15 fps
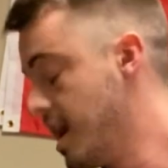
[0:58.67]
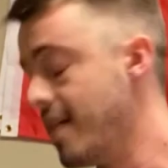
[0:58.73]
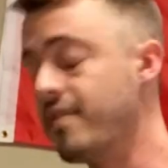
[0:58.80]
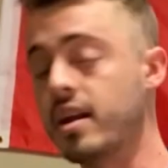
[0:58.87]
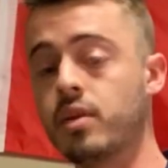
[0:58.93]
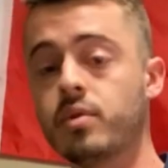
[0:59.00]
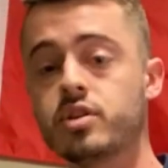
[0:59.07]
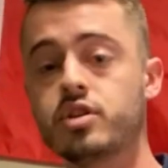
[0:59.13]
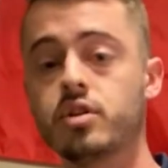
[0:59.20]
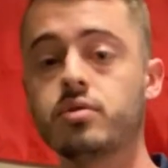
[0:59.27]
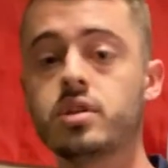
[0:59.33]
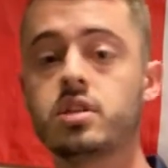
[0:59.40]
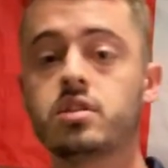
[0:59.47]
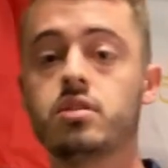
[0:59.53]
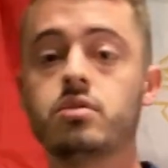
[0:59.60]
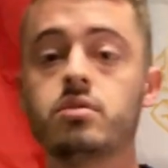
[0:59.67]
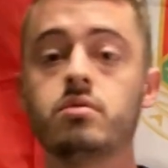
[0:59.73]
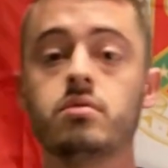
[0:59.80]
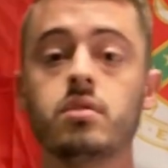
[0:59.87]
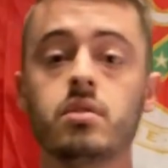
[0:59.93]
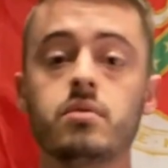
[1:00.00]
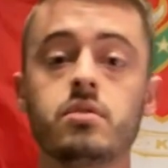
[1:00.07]
If anyone chooses to
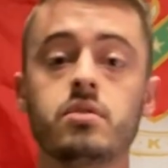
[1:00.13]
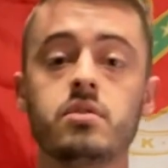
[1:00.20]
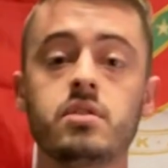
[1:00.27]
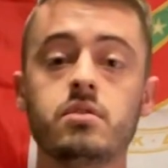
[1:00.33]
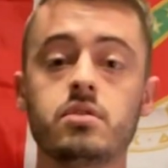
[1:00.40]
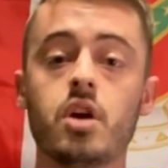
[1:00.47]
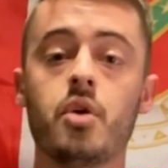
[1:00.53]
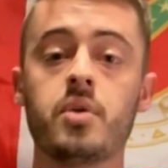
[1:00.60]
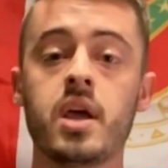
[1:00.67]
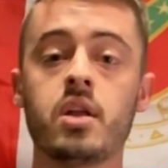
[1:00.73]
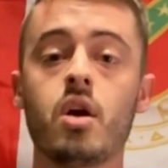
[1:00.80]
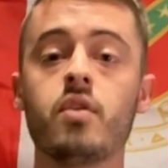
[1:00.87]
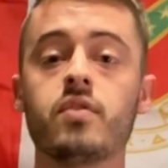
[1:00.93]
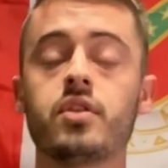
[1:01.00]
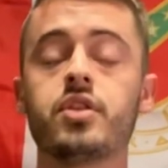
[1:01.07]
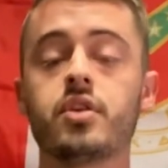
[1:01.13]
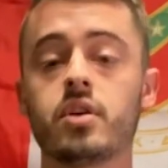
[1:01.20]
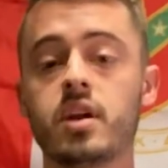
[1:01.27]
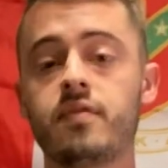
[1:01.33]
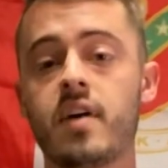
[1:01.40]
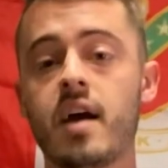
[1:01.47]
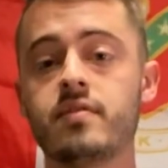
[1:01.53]
donate over
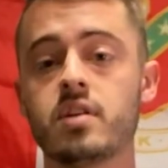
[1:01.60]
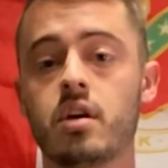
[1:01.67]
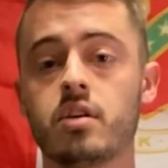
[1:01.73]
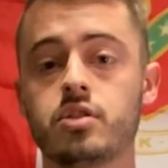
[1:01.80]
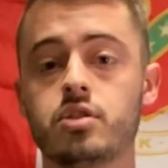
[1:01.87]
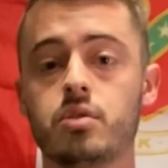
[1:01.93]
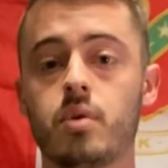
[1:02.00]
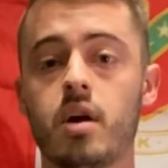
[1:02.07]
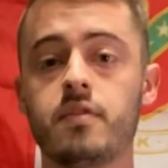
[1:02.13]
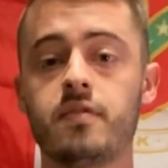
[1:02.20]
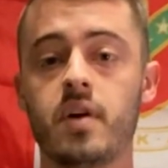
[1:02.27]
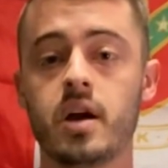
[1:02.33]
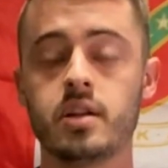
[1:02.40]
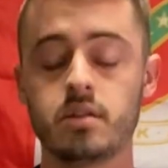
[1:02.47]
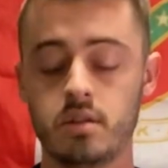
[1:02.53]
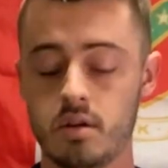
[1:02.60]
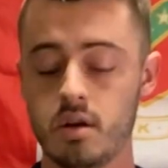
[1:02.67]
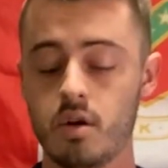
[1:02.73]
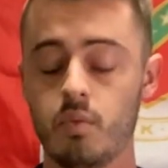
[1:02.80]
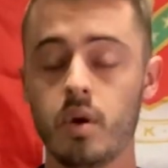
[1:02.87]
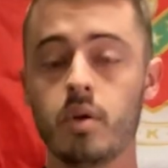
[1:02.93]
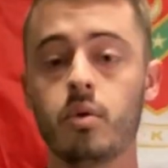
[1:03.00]
$35 to our fund,
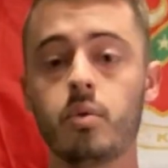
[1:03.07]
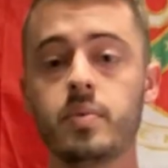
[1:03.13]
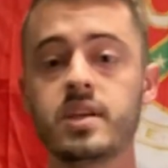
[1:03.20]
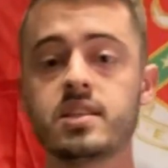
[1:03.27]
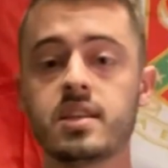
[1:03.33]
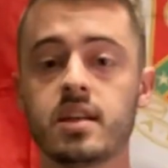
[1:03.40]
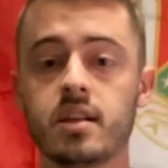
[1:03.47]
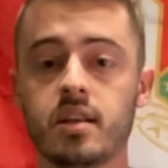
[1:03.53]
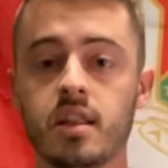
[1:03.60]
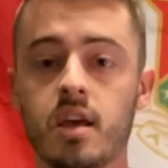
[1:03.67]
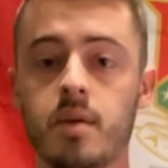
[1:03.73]
we will be sending